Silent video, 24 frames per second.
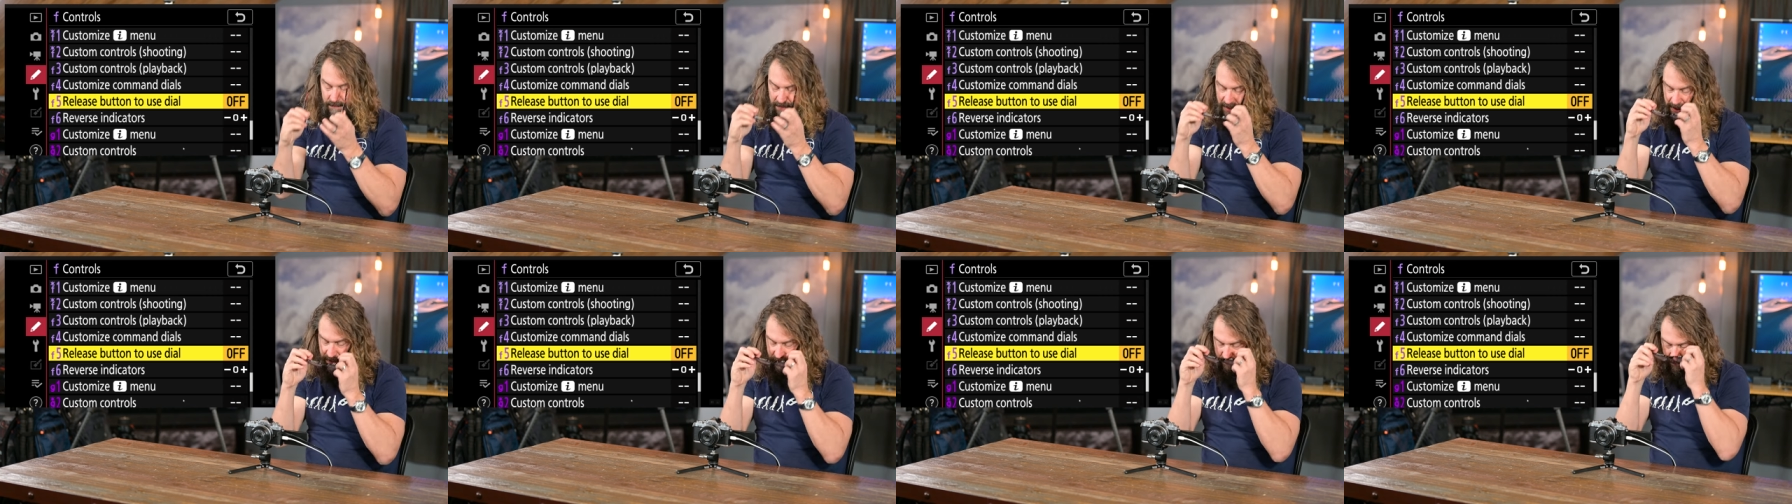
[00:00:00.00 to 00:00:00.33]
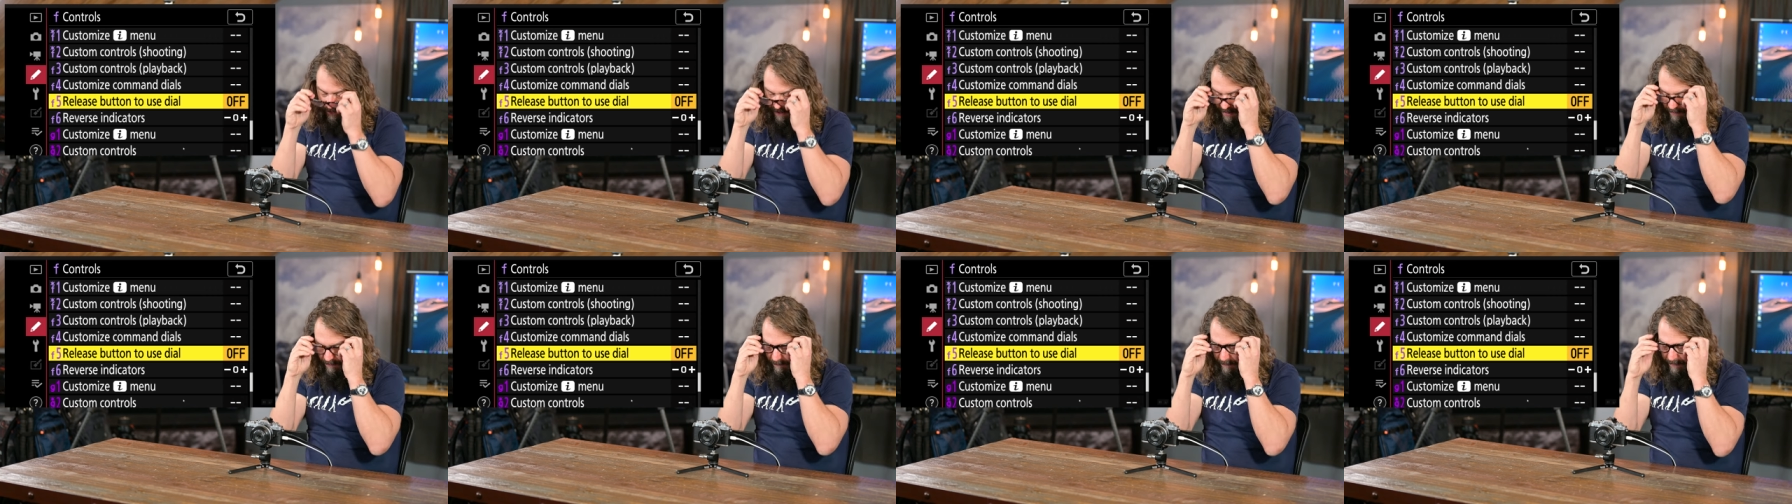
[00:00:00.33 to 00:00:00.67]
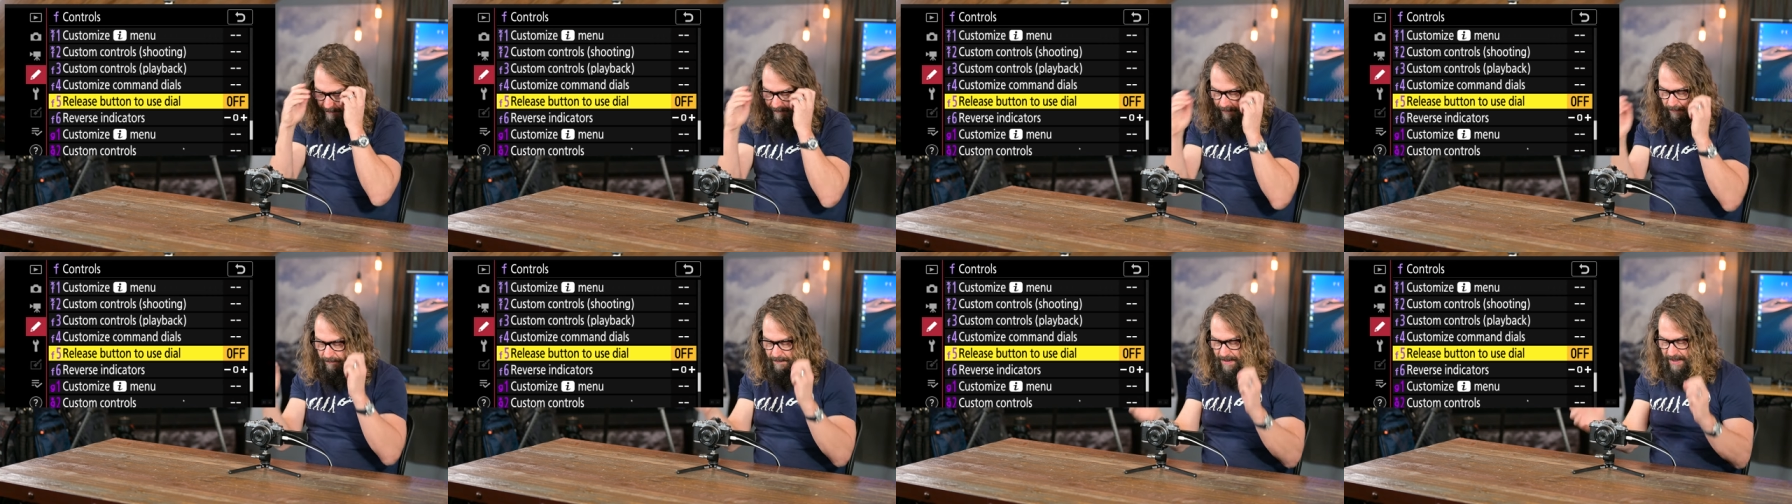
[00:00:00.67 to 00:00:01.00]
but other
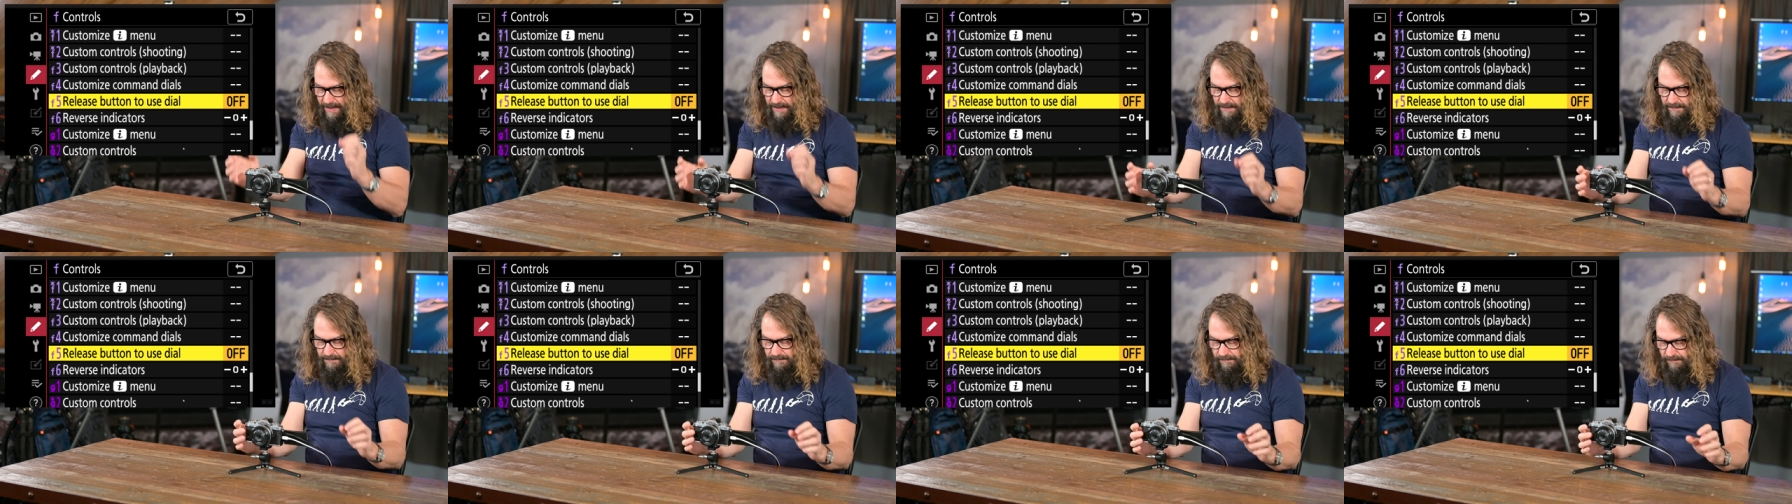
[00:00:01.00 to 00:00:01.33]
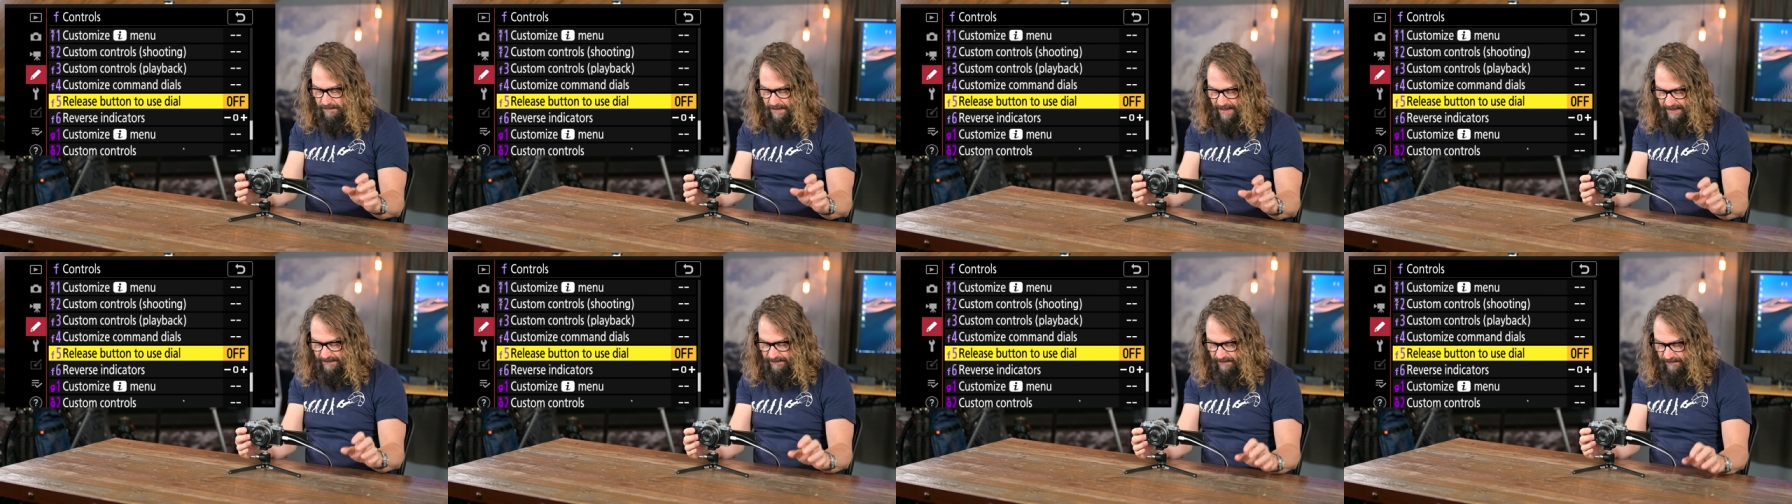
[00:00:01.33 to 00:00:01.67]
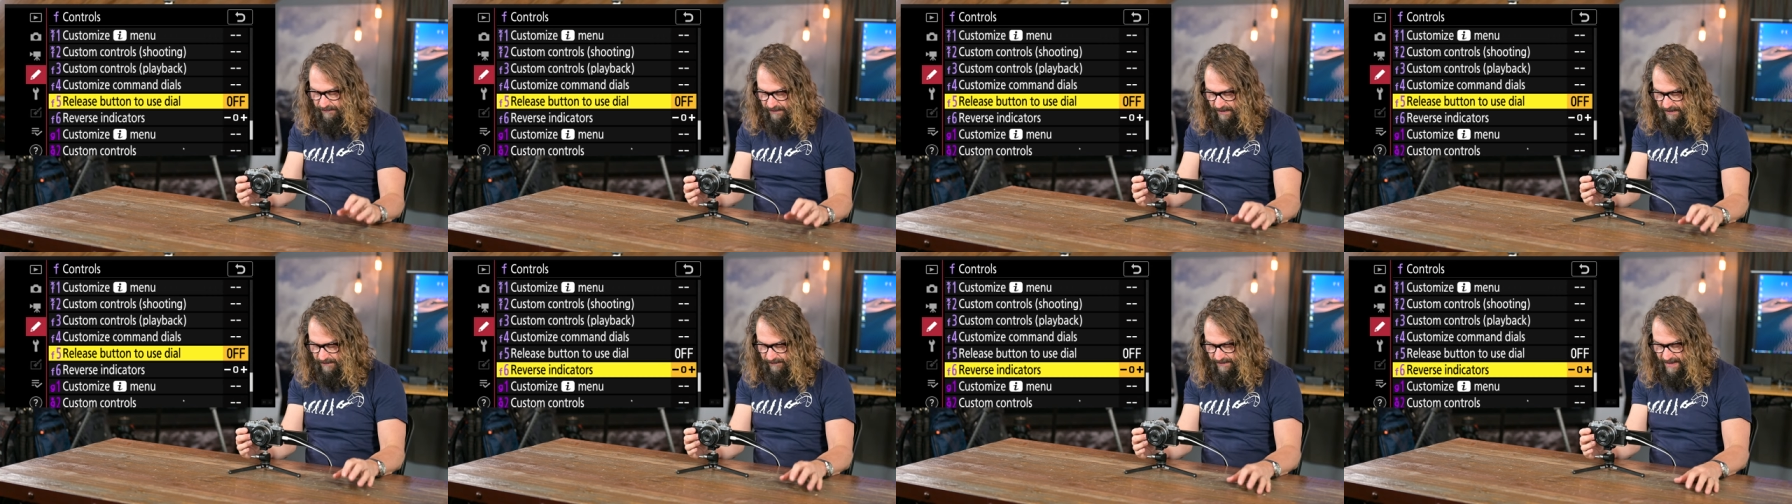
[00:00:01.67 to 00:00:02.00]
people might like to
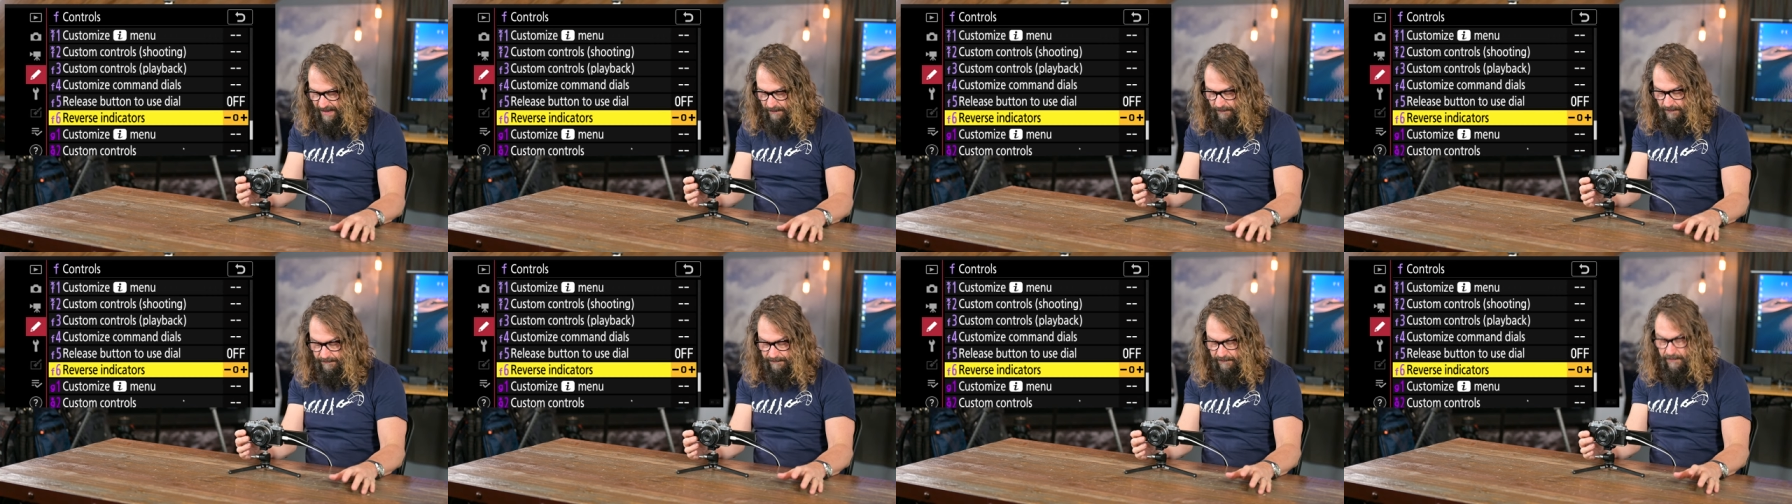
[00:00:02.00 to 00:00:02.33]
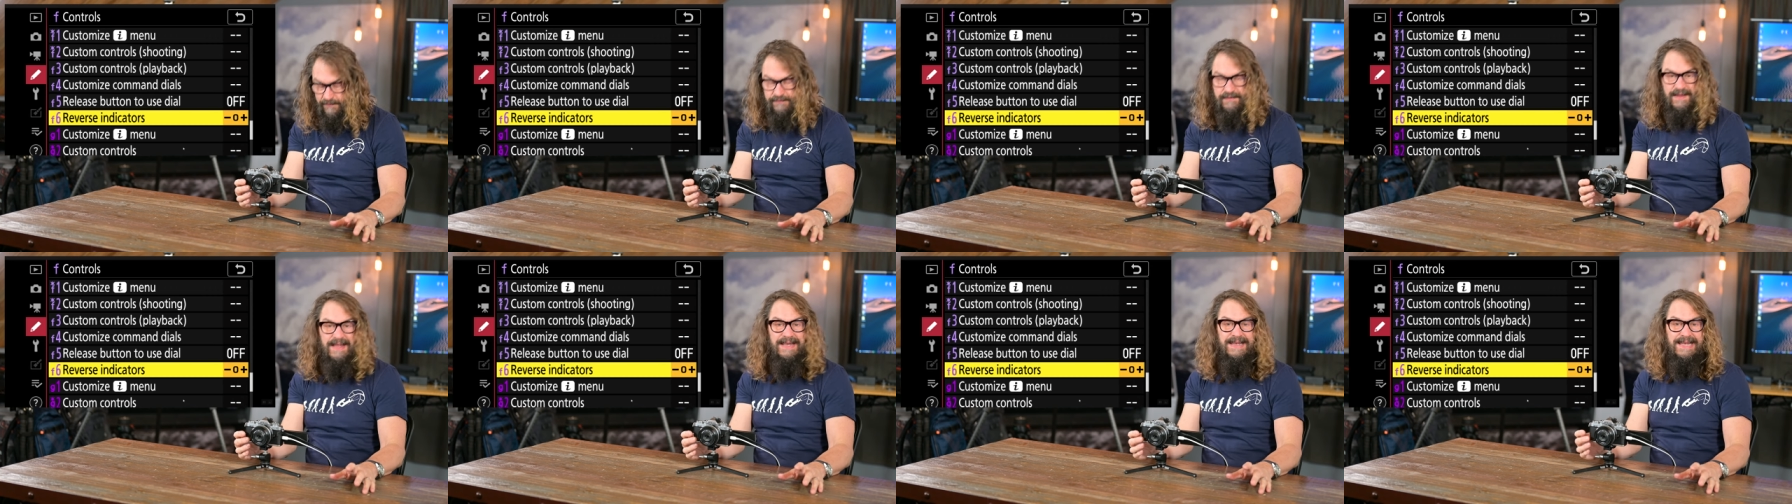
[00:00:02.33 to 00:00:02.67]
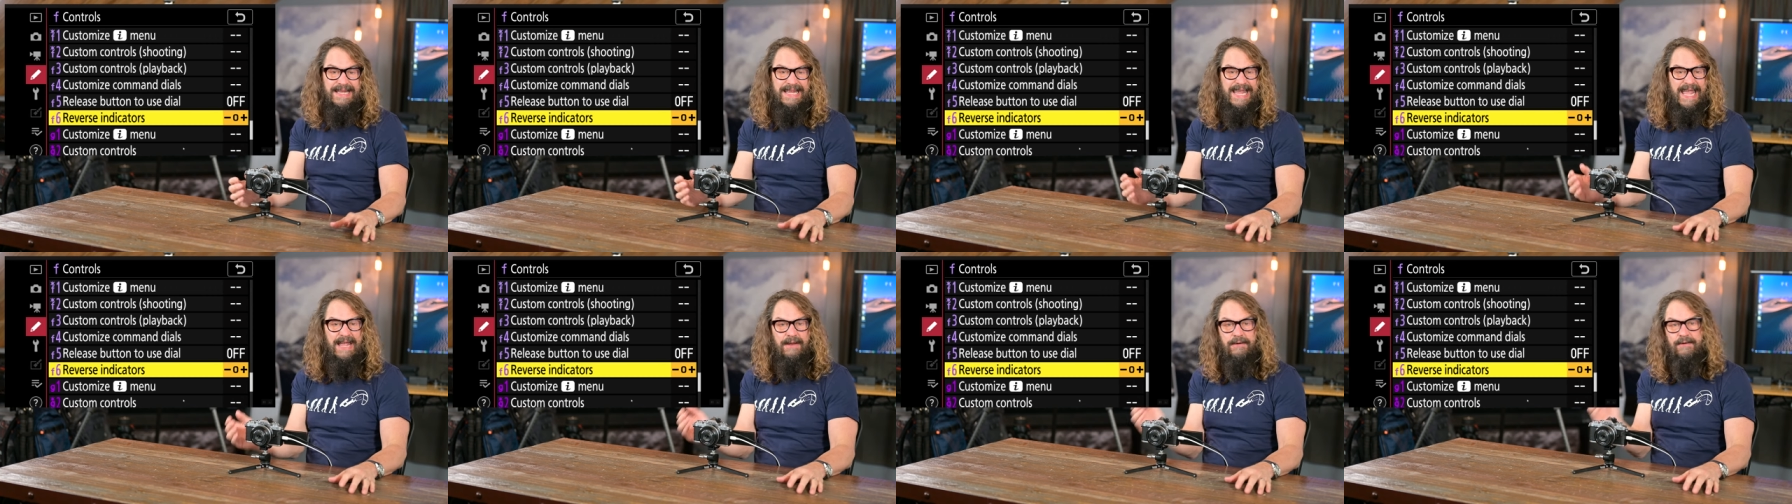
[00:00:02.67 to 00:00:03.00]
change that. Reverse
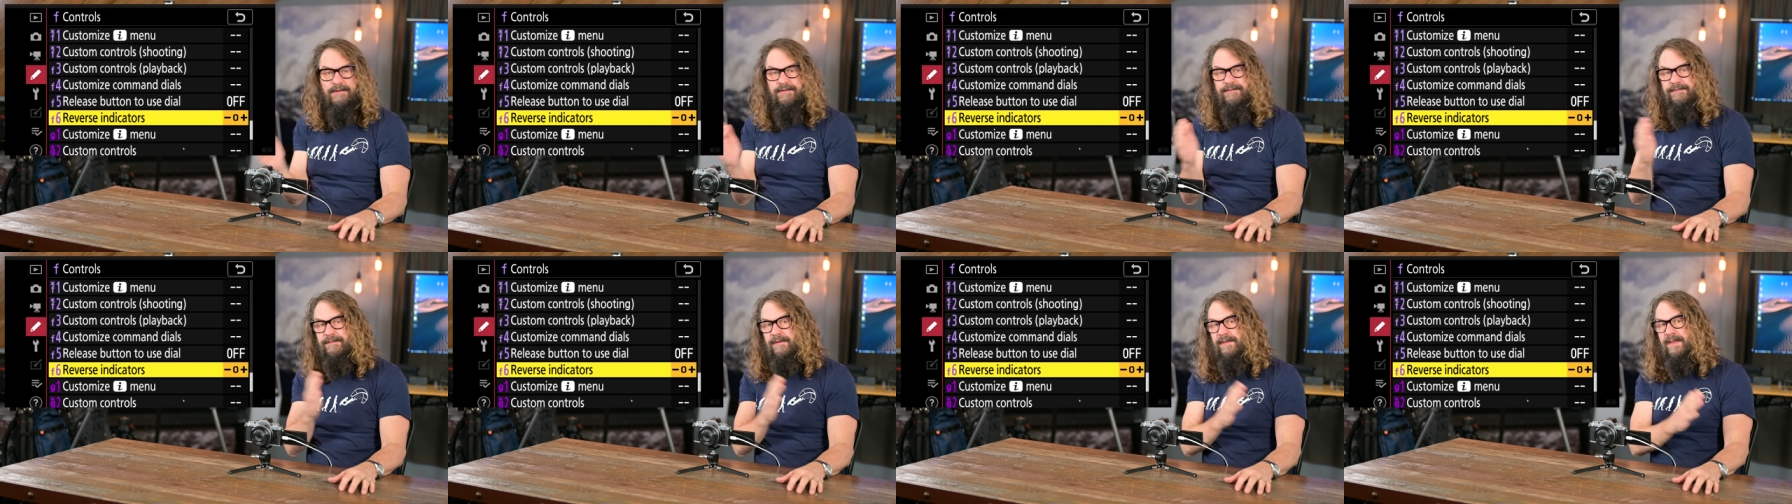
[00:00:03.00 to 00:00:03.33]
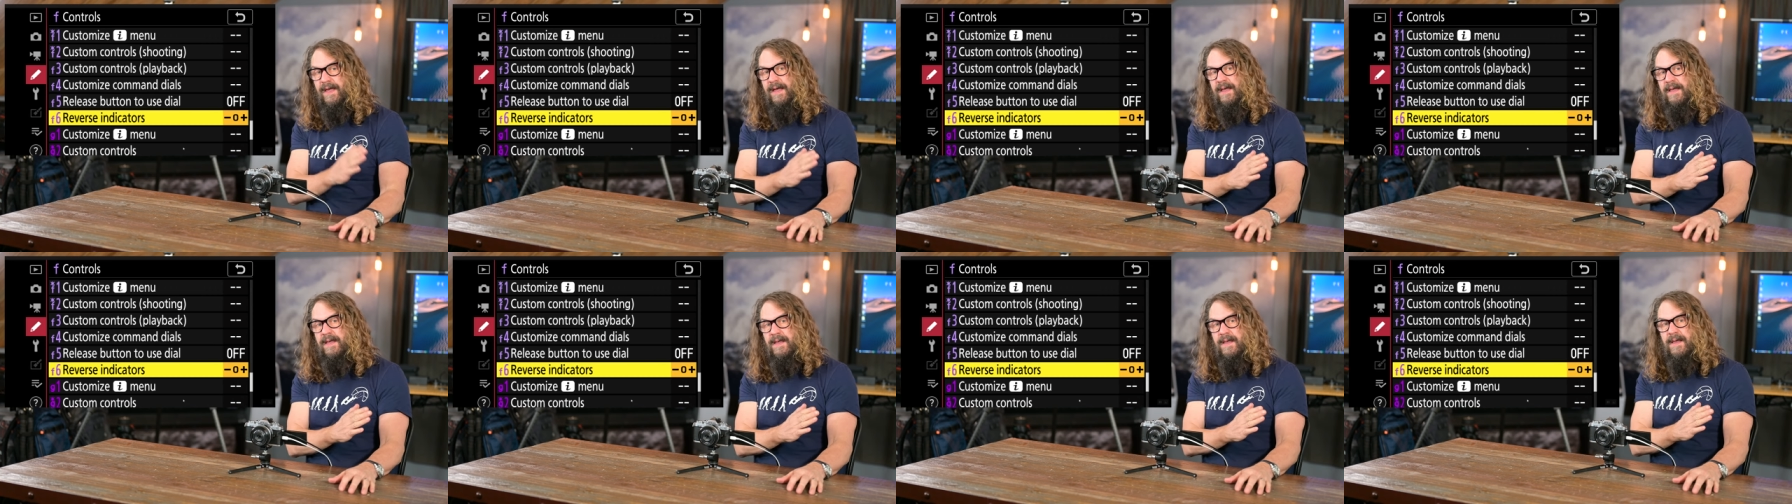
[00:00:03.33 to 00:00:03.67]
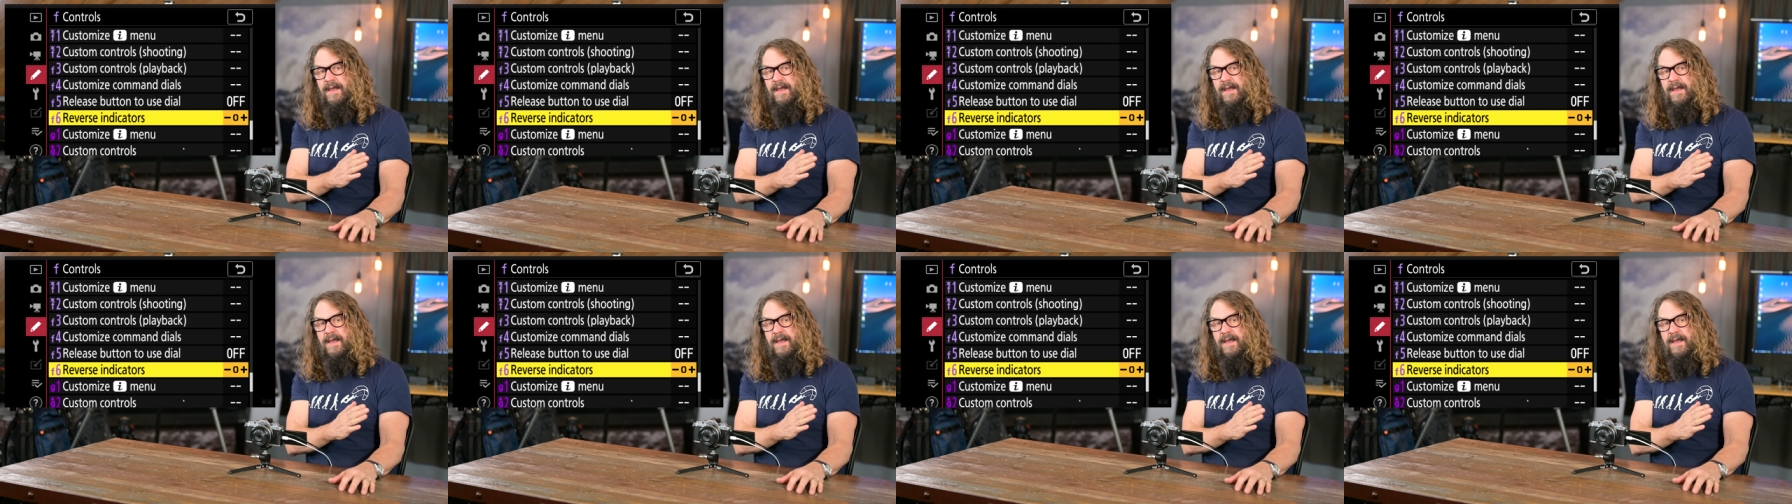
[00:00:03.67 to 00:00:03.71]
indicators for the